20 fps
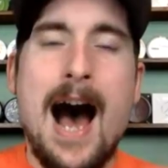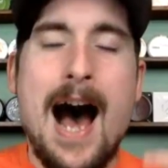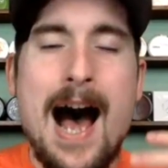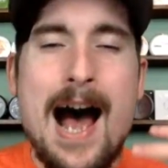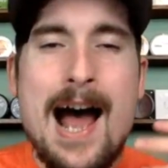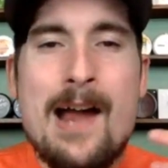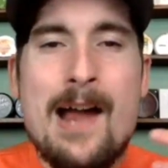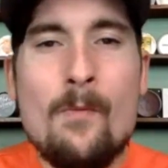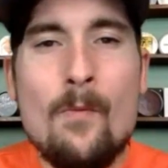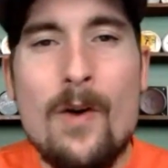
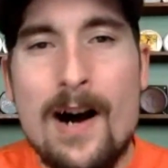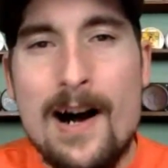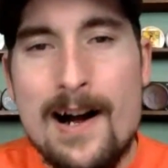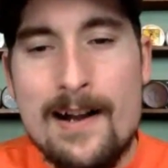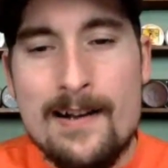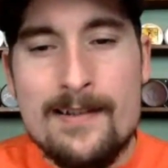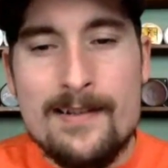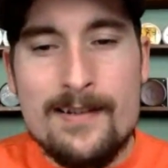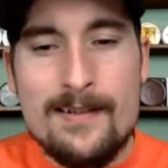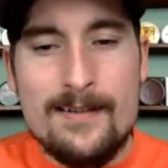I
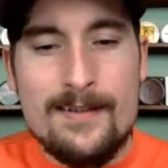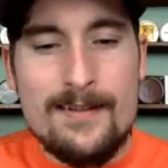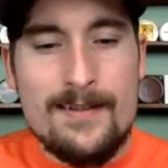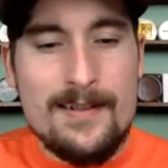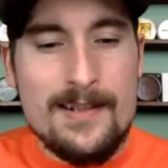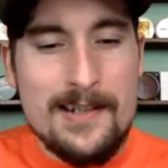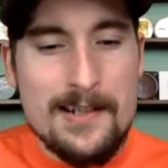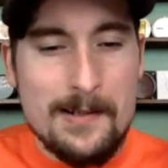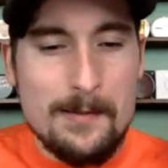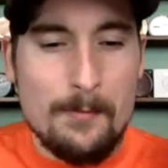want
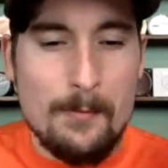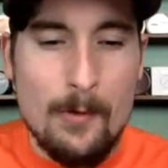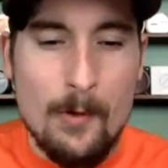some